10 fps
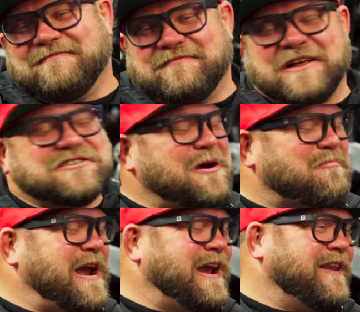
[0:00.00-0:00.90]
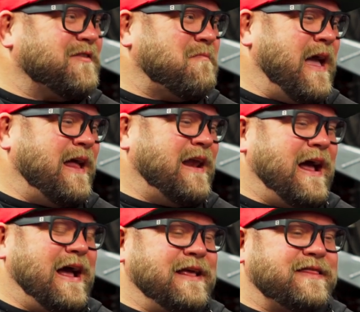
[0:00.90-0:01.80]
Let's jump right into this, man.
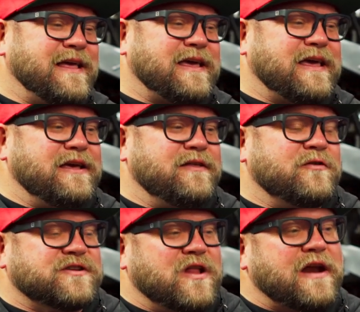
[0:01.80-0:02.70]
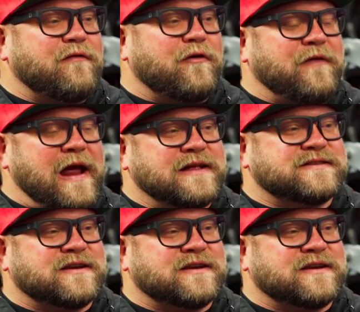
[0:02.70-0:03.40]
I think there's a lot of our fans and a